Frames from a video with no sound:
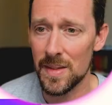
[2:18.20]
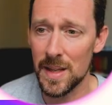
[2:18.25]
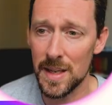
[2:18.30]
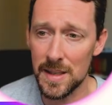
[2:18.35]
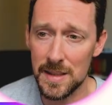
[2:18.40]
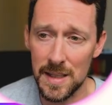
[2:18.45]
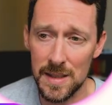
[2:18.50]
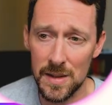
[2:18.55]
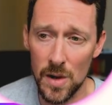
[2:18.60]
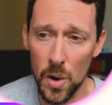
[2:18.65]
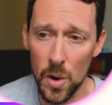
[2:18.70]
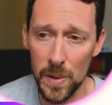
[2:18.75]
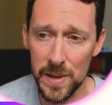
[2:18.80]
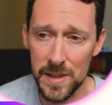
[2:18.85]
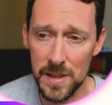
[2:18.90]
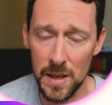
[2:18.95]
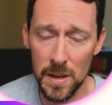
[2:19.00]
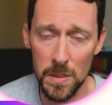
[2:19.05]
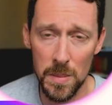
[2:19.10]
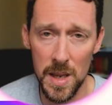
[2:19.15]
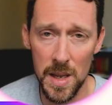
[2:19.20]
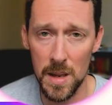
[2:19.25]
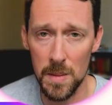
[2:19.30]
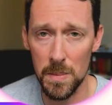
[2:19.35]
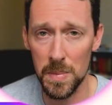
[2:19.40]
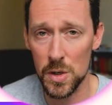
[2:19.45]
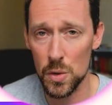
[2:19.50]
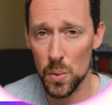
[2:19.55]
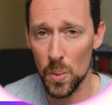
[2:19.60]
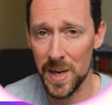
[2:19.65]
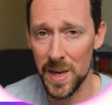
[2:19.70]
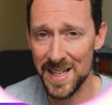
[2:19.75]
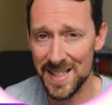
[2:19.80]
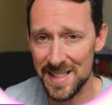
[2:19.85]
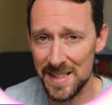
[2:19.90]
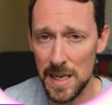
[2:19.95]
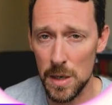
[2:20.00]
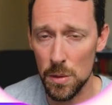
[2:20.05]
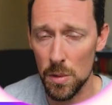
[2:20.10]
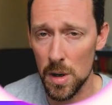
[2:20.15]
This is always going to be between
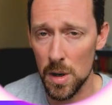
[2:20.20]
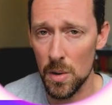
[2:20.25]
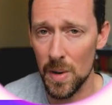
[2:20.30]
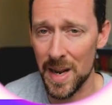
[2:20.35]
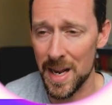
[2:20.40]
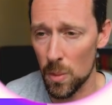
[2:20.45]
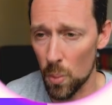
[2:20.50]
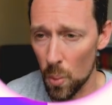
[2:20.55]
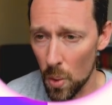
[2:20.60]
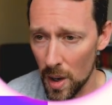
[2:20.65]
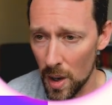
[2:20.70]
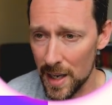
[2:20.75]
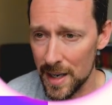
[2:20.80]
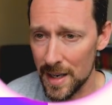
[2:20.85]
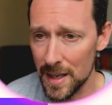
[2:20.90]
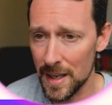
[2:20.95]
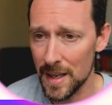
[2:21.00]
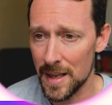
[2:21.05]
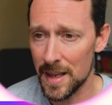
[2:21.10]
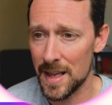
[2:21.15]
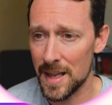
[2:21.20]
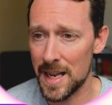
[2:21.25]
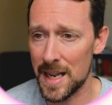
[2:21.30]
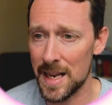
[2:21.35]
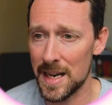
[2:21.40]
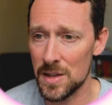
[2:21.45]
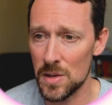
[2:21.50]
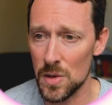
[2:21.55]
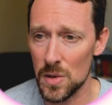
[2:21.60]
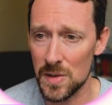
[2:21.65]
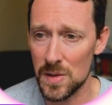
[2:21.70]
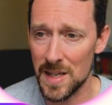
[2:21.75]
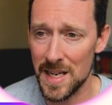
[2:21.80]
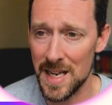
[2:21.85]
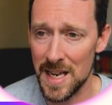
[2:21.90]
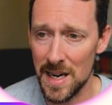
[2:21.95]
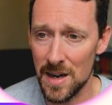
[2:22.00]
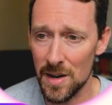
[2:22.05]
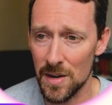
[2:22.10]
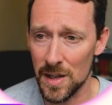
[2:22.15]
0 and 1, and as you
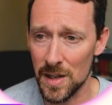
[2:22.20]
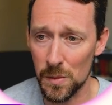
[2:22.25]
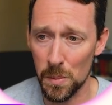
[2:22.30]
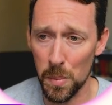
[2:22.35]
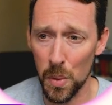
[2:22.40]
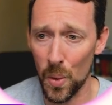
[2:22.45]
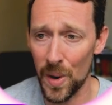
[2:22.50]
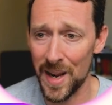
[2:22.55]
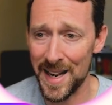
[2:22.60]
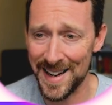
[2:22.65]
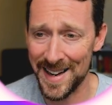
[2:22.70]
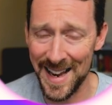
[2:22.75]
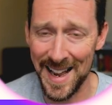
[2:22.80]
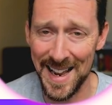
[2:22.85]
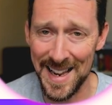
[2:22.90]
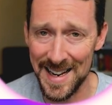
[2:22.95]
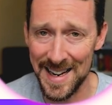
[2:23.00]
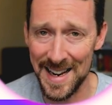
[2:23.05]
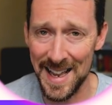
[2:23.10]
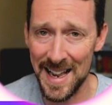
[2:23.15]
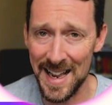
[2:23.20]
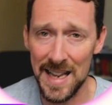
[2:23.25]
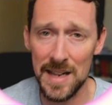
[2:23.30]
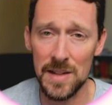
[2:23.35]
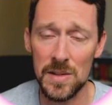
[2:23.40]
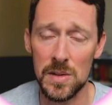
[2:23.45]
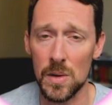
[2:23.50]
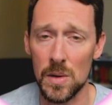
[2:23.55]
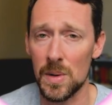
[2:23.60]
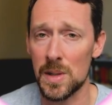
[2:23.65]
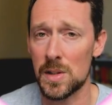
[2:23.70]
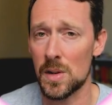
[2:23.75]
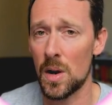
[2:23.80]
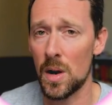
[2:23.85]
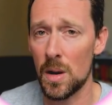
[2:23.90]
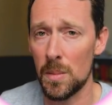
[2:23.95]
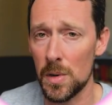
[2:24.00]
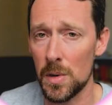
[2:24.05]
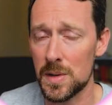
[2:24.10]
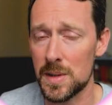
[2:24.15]
see here, it's 0.99, so it's
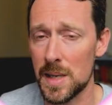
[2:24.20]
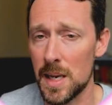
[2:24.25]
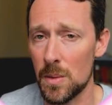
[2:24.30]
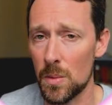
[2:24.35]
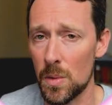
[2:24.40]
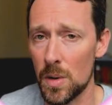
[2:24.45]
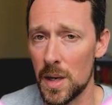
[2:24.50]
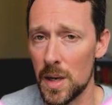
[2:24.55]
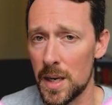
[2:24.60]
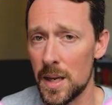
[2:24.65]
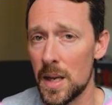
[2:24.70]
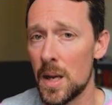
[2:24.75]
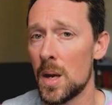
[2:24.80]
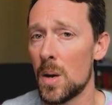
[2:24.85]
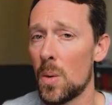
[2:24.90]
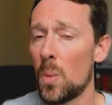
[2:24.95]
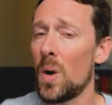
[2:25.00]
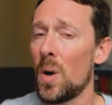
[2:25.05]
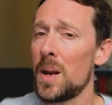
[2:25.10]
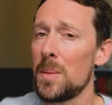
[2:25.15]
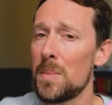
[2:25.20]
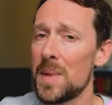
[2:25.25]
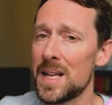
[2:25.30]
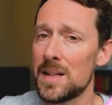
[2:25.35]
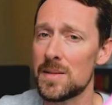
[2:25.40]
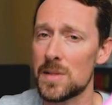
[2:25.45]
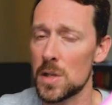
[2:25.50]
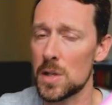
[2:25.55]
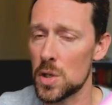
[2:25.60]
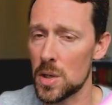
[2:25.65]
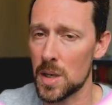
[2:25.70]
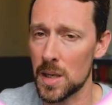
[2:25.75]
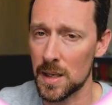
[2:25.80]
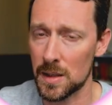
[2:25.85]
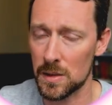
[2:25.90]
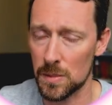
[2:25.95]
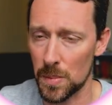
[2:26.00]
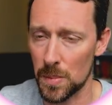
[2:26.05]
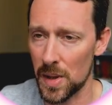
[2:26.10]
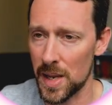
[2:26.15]
almost at 1. 1 means that you can
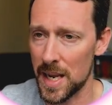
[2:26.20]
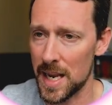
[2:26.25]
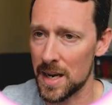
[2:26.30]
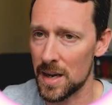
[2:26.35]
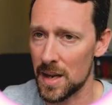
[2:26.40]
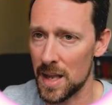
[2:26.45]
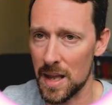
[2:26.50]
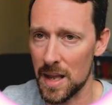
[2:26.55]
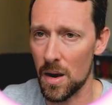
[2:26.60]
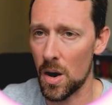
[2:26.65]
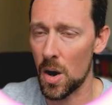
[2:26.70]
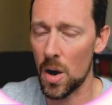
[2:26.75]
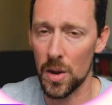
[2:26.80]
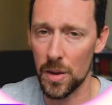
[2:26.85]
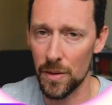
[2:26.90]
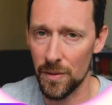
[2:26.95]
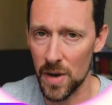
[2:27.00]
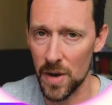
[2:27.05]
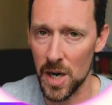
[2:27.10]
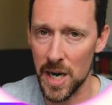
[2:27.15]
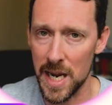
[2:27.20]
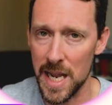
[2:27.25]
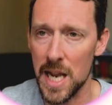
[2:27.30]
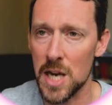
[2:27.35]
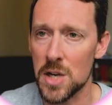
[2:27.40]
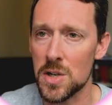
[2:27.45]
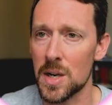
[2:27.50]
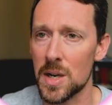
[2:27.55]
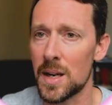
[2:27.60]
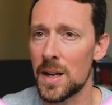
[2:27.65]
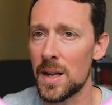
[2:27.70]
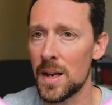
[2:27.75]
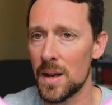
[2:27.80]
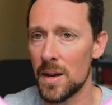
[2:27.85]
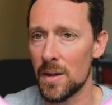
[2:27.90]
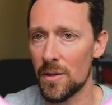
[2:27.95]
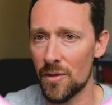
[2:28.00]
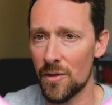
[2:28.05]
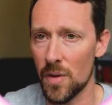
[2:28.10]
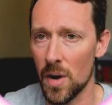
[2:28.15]
explain all the variation
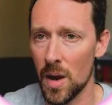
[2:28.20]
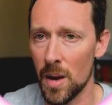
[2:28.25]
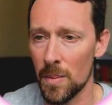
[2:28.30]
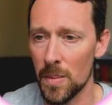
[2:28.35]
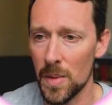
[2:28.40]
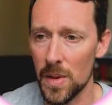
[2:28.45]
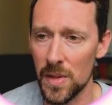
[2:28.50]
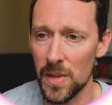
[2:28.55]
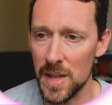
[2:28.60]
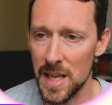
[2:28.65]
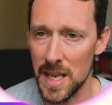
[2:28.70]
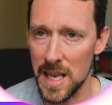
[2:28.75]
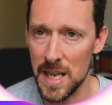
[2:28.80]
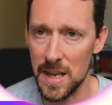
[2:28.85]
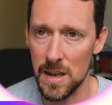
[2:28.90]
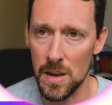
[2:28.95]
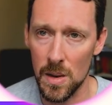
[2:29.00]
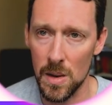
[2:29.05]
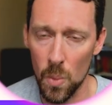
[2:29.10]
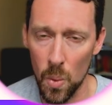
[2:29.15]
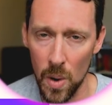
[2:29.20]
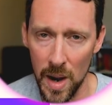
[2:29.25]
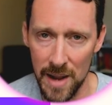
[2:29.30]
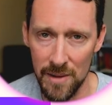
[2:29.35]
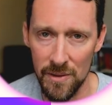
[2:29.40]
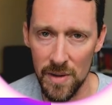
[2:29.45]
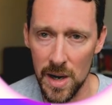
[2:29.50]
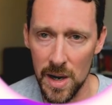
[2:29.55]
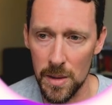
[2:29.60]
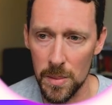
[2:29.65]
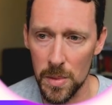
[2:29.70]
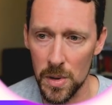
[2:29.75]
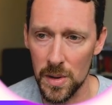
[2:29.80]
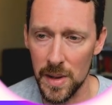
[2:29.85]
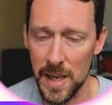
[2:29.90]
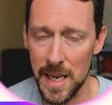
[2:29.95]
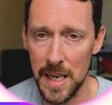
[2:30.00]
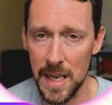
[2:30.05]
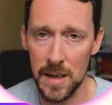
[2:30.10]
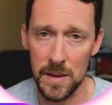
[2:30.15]
from the y
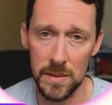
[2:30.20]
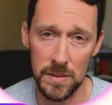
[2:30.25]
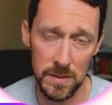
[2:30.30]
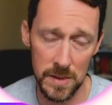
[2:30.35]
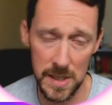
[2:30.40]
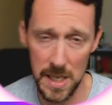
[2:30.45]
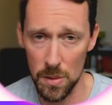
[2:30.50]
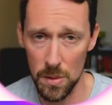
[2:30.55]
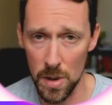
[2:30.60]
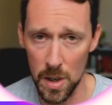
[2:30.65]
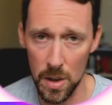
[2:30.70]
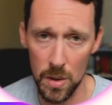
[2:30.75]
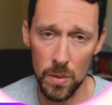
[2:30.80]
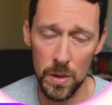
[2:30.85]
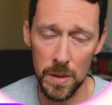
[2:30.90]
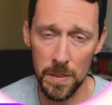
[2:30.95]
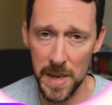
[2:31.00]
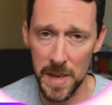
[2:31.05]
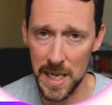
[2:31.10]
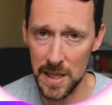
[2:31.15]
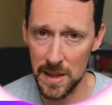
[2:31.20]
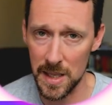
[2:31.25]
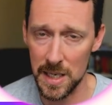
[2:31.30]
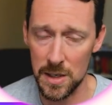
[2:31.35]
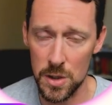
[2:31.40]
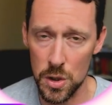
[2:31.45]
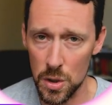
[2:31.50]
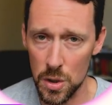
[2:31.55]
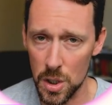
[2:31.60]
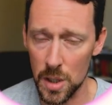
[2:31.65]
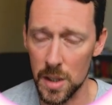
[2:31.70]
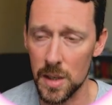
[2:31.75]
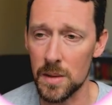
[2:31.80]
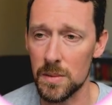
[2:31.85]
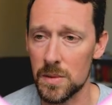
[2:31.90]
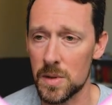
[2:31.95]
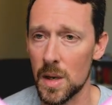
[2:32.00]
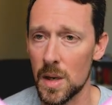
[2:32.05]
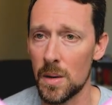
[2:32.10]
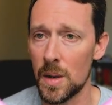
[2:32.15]
variable and zero would mean that you
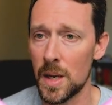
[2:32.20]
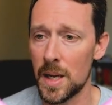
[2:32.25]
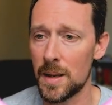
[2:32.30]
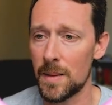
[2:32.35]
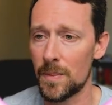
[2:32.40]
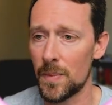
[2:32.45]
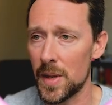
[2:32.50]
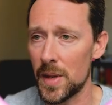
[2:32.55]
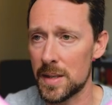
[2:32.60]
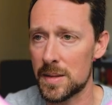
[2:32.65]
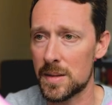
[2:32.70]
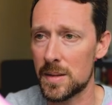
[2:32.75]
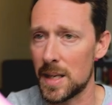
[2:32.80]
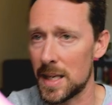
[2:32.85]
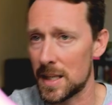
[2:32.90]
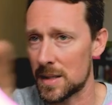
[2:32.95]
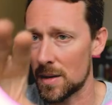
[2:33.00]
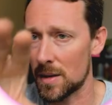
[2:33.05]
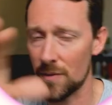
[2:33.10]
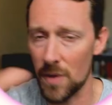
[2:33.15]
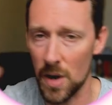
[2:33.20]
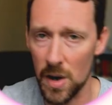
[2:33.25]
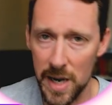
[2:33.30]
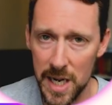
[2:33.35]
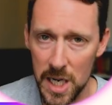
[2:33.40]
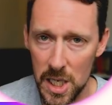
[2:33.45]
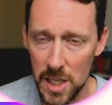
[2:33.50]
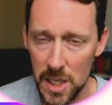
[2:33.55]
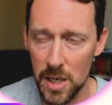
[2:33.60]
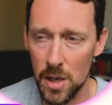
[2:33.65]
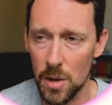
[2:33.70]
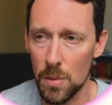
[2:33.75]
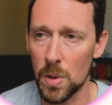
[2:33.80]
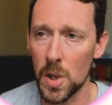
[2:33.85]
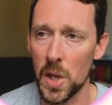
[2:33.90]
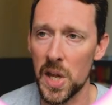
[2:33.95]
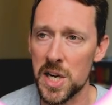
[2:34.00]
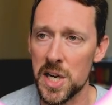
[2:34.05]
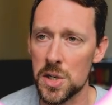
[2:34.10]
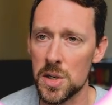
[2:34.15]
couldn't. So this, it's a very clear
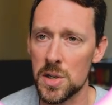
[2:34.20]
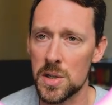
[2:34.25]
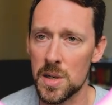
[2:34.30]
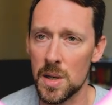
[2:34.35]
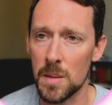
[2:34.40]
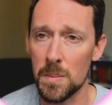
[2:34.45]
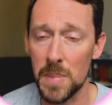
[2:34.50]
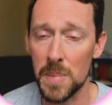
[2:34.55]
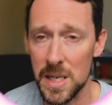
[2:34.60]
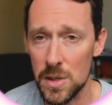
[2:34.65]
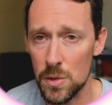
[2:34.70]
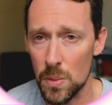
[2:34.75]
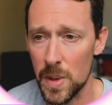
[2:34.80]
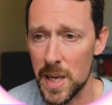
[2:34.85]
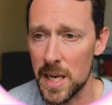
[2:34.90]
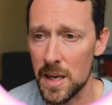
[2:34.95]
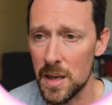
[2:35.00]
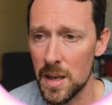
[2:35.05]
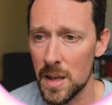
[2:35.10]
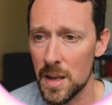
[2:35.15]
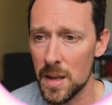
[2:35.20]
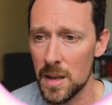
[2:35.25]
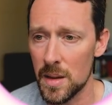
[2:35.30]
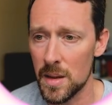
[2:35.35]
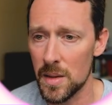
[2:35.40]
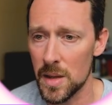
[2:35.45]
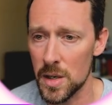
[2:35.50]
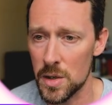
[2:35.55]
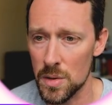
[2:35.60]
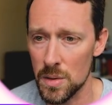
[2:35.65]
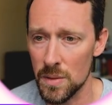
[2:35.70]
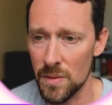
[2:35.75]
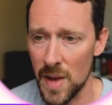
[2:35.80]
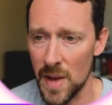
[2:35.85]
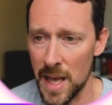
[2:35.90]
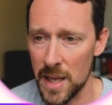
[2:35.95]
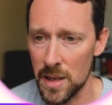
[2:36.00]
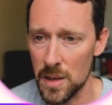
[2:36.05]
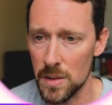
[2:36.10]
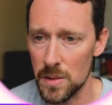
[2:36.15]
relationship between the two
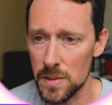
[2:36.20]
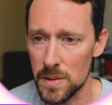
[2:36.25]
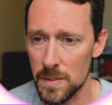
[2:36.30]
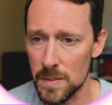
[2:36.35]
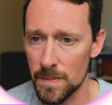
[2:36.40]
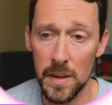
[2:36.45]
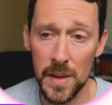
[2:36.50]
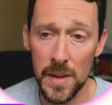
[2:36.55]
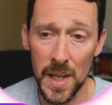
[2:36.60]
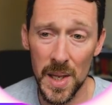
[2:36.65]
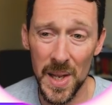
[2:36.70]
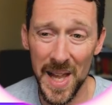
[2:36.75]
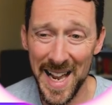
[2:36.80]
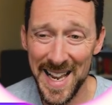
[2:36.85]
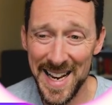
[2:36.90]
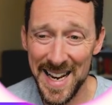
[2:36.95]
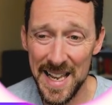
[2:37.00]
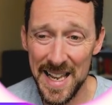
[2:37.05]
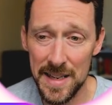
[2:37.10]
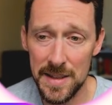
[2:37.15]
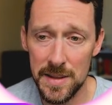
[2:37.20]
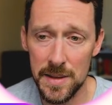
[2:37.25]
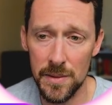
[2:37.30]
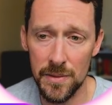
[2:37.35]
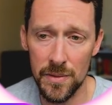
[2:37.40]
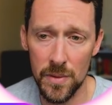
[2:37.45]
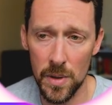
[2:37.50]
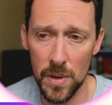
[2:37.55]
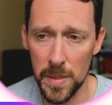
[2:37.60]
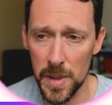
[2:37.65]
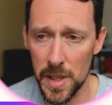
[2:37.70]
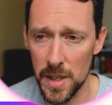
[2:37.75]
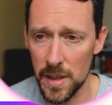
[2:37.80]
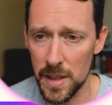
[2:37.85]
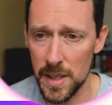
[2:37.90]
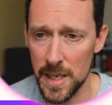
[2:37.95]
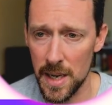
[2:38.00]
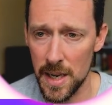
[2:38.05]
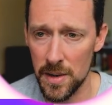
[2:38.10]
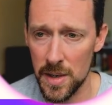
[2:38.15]
values. The Linest
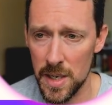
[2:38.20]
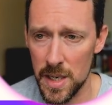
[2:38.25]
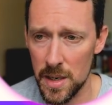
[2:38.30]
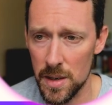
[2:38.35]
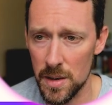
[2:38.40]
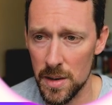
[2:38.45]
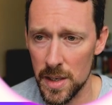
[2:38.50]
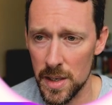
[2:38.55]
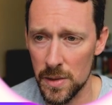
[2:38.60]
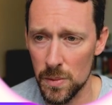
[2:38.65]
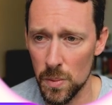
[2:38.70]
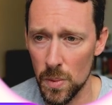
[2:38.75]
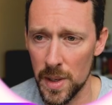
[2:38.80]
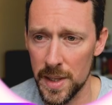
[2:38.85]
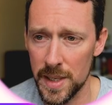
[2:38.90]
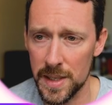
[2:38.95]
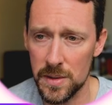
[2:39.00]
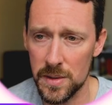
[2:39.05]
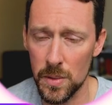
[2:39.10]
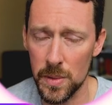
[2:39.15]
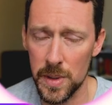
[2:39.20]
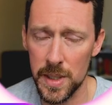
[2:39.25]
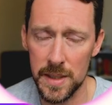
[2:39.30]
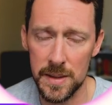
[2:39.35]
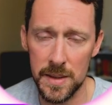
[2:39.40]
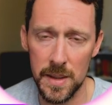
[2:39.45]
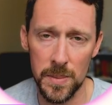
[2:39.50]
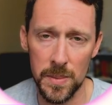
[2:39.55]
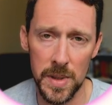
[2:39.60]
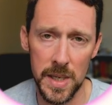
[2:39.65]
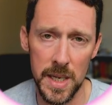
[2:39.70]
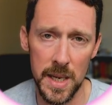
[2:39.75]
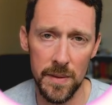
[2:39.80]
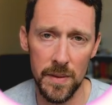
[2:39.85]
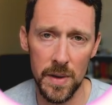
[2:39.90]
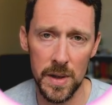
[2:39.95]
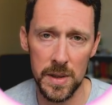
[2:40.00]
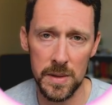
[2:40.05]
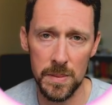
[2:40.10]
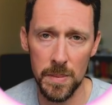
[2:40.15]
formula down here is one that's going to simply
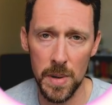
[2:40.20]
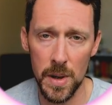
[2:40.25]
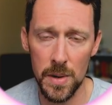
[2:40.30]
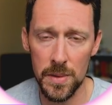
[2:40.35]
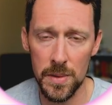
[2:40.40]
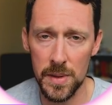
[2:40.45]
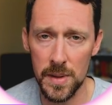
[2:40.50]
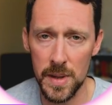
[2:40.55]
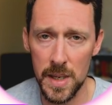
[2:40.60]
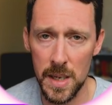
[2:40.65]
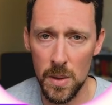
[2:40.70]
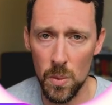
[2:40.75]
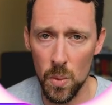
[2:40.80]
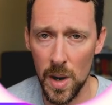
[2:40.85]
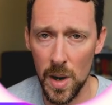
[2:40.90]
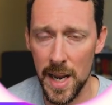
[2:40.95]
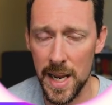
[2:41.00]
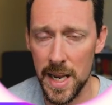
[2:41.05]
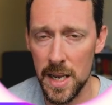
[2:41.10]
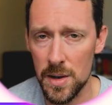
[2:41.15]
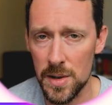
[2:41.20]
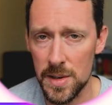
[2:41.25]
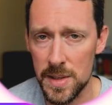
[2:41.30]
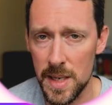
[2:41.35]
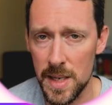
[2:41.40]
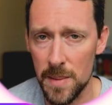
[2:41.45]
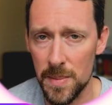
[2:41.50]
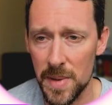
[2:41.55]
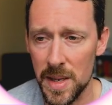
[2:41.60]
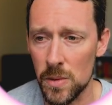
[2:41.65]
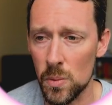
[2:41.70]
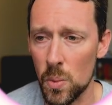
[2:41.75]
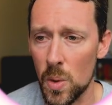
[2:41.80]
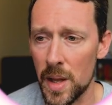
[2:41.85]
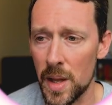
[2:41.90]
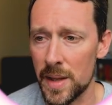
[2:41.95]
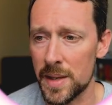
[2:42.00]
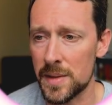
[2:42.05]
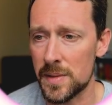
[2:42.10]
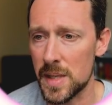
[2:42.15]
give us both the y-intercept as
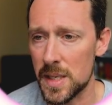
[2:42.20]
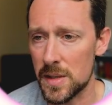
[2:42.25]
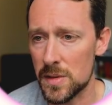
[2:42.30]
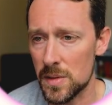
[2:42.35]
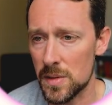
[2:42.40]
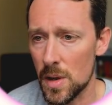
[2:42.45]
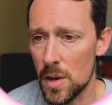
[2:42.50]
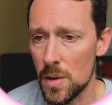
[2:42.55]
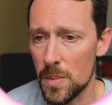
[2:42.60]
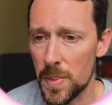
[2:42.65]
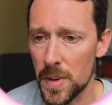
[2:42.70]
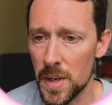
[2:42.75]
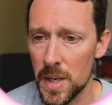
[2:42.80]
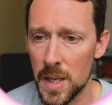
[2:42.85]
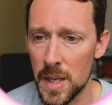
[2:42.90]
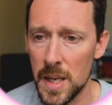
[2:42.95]
well as the slope.